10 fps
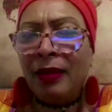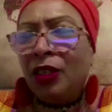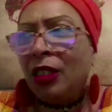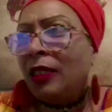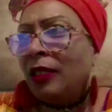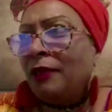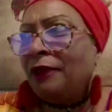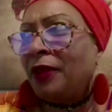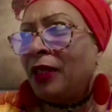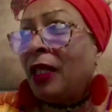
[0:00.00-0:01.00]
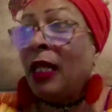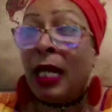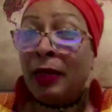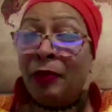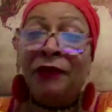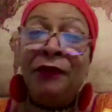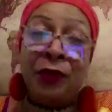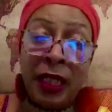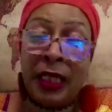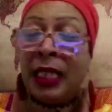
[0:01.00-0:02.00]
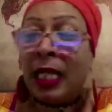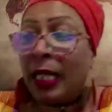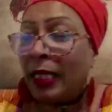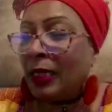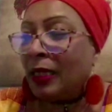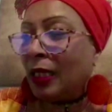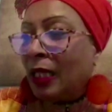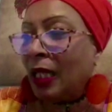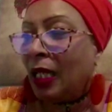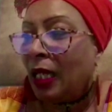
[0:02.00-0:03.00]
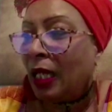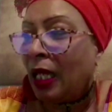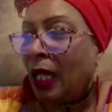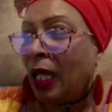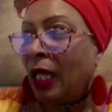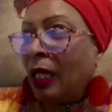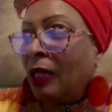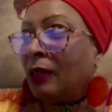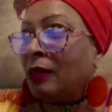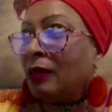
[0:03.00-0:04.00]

She suffered a lot before he died, and